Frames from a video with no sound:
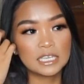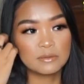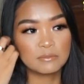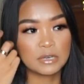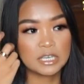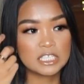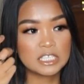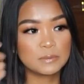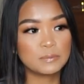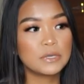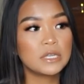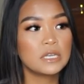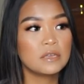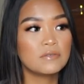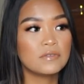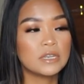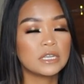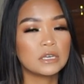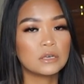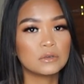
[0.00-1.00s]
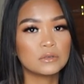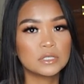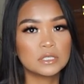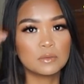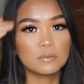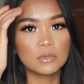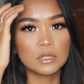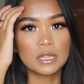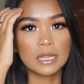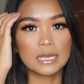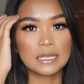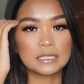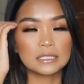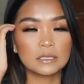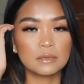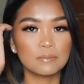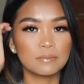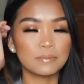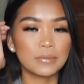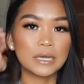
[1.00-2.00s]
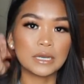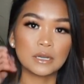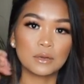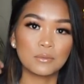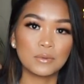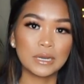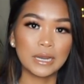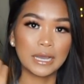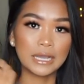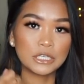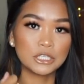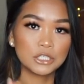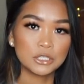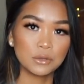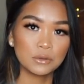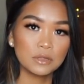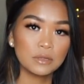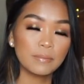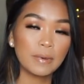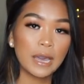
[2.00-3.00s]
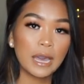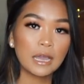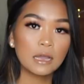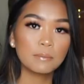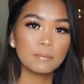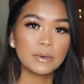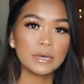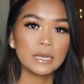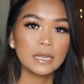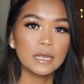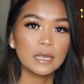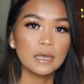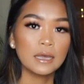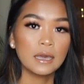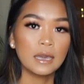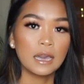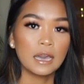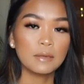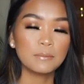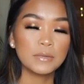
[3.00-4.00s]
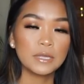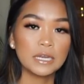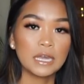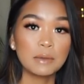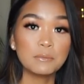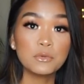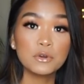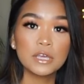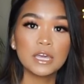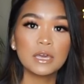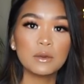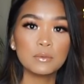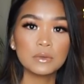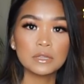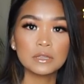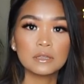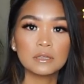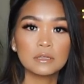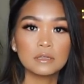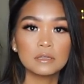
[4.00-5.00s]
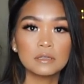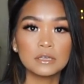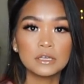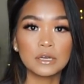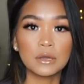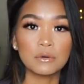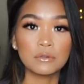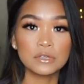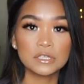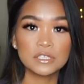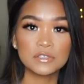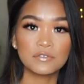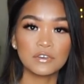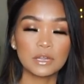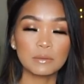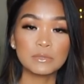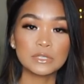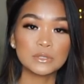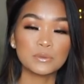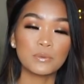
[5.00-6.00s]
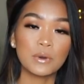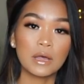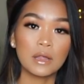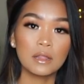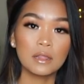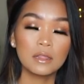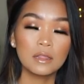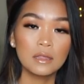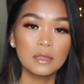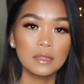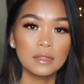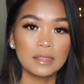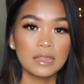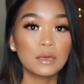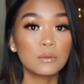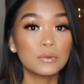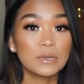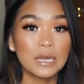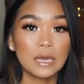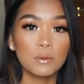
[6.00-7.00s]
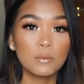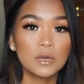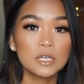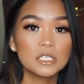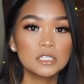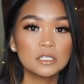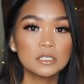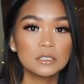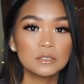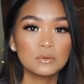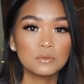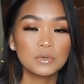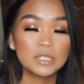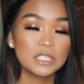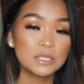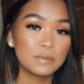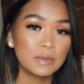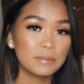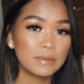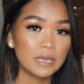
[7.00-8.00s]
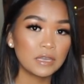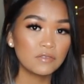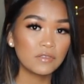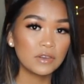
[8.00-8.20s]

in my Speedy videos, someone liked it better when I showed the bag, but I mean, I'm okay with, you know, this frame as well. Like, when I watch what's in my bag